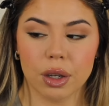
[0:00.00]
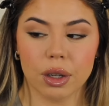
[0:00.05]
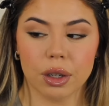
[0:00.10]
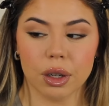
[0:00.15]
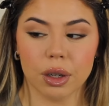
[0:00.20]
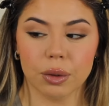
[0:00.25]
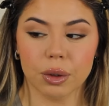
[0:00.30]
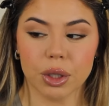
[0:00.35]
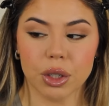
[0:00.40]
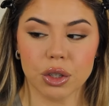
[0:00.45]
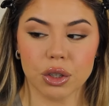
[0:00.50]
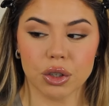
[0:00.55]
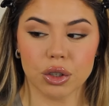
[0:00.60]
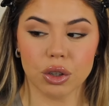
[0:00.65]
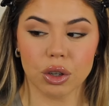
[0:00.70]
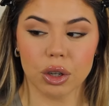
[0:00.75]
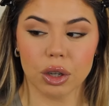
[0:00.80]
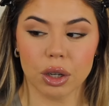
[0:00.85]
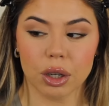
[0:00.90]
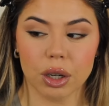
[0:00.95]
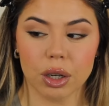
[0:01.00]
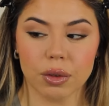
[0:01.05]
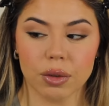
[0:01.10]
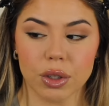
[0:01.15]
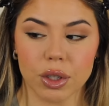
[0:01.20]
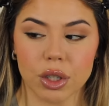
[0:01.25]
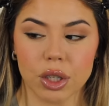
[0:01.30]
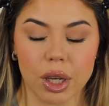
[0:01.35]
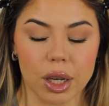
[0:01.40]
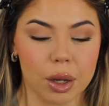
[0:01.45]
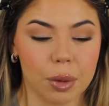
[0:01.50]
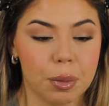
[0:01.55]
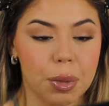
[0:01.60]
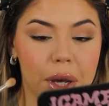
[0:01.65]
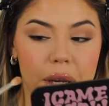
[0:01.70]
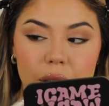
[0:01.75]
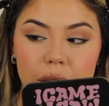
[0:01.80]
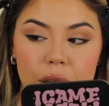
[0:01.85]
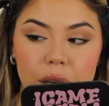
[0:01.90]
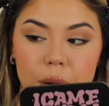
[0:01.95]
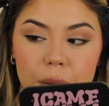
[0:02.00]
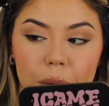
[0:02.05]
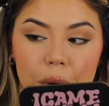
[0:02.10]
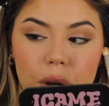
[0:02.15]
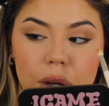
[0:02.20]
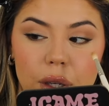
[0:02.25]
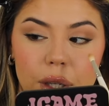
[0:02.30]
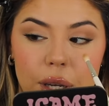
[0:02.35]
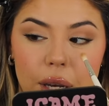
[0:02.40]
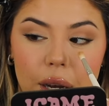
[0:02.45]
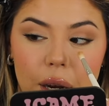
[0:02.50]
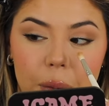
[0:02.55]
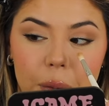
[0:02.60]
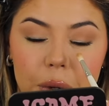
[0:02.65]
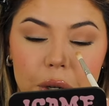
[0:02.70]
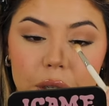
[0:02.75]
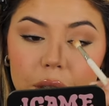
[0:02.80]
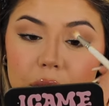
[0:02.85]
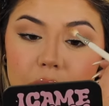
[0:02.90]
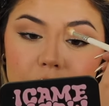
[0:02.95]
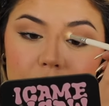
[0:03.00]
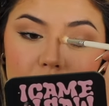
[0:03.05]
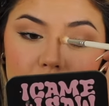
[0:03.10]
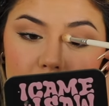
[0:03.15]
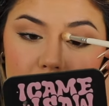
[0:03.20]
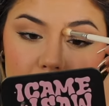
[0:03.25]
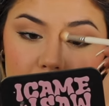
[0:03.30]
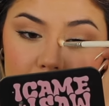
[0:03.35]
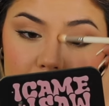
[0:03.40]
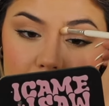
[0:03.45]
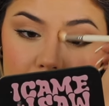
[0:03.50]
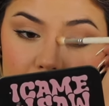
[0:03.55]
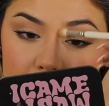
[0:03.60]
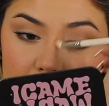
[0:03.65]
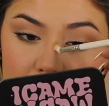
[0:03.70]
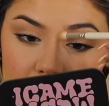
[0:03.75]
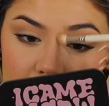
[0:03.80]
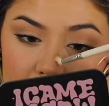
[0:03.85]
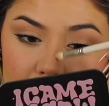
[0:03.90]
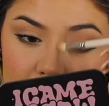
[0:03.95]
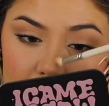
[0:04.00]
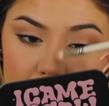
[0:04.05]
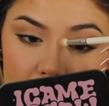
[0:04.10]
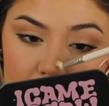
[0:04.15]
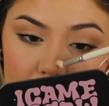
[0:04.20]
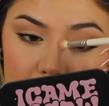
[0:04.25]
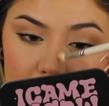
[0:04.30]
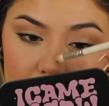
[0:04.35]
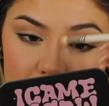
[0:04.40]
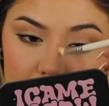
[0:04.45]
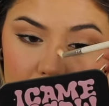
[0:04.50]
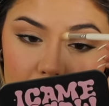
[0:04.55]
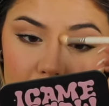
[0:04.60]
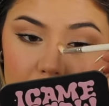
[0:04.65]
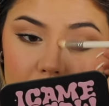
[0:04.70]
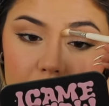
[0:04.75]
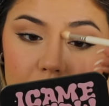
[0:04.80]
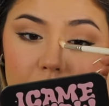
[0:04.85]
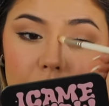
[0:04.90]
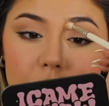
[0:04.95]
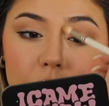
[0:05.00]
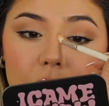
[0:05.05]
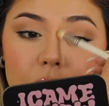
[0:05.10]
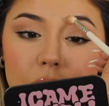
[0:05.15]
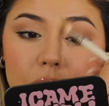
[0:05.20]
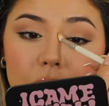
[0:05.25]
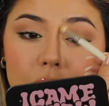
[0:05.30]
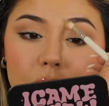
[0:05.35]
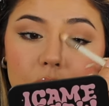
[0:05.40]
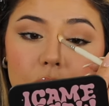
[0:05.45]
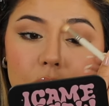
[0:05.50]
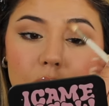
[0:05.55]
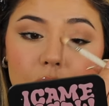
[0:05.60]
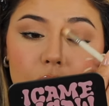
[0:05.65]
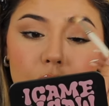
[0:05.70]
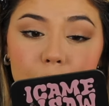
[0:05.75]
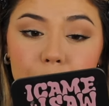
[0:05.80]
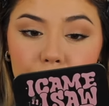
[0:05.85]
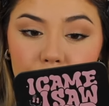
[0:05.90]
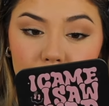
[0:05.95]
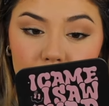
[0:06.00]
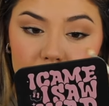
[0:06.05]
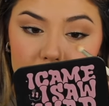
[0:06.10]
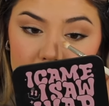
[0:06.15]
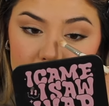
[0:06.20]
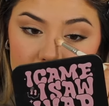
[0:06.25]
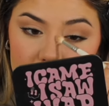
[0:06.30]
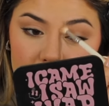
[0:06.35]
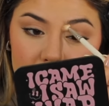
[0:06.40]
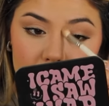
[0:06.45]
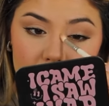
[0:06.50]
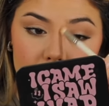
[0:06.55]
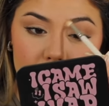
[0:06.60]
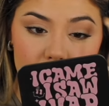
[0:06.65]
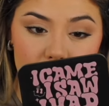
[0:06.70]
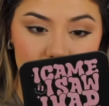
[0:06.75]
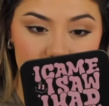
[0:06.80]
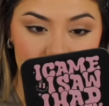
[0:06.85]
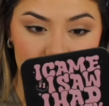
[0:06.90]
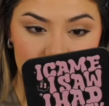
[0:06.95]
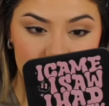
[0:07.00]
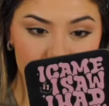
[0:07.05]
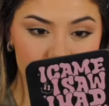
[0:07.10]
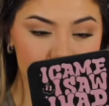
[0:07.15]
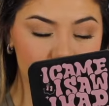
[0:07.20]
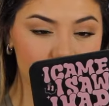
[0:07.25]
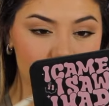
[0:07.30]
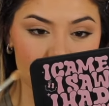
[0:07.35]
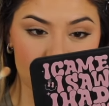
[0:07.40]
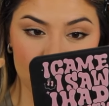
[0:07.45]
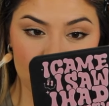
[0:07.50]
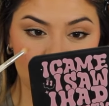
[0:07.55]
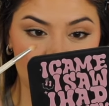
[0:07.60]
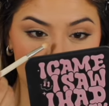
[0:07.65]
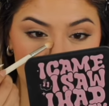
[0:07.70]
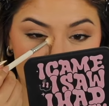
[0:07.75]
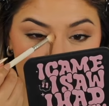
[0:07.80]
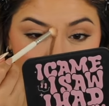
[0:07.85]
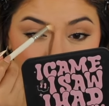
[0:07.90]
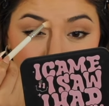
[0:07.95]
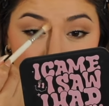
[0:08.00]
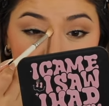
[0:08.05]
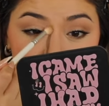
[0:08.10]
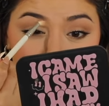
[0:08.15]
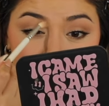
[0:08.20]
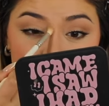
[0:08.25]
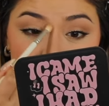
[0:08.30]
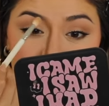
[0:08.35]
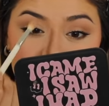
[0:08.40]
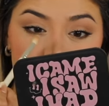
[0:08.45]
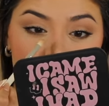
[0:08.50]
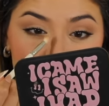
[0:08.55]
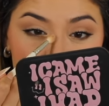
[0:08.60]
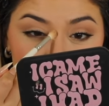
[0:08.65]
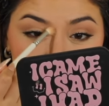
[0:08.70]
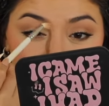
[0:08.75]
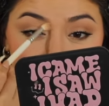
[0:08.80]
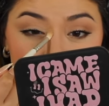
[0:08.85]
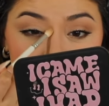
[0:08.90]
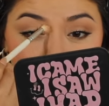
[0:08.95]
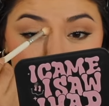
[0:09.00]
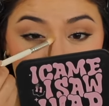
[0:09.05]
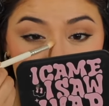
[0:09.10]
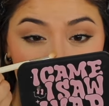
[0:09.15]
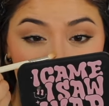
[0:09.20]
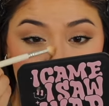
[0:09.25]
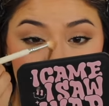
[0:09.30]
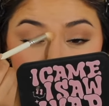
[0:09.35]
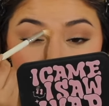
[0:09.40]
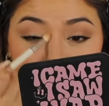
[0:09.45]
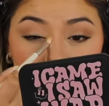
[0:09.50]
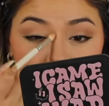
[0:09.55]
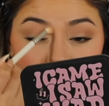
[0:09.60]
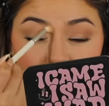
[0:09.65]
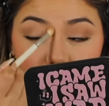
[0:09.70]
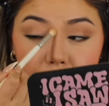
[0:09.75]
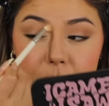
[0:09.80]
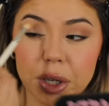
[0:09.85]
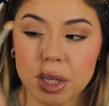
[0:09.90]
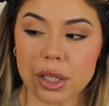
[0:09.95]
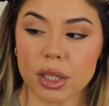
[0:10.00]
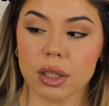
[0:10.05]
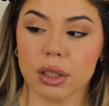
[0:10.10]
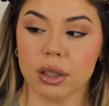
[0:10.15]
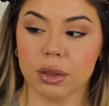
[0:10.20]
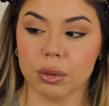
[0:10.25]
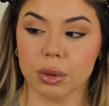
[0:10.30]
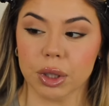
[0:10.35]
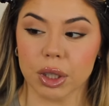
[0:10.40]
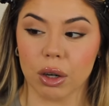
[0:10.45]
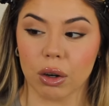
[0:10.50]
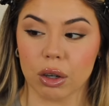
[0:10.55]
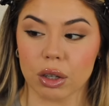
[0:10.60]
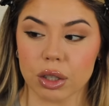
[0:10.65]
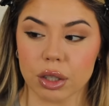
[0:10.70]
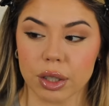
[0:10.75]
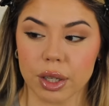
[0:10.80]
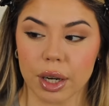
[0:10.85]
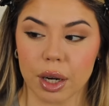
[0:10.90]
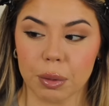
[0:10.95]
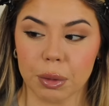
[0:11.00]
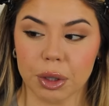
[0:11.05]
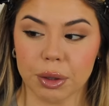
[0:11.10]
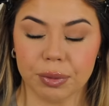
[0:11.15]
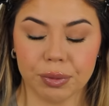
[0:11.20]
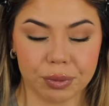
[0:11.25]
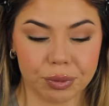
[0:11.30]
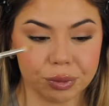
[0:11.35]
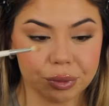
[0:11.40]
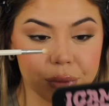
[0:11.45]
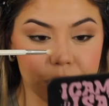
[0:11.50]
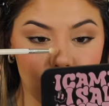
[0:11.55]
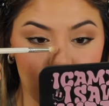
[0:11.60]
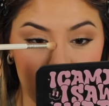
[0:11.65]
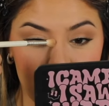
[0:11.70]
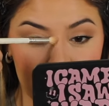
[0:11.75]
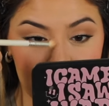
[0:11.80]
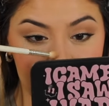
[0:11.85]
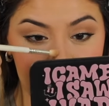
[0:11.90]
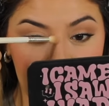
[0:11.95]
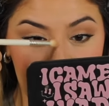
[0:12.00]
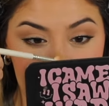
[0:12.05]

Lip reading: Not really sure if it's like picking up on camera how pretty this just looks. I hope it doesn't look really harsh on camera. Oh well.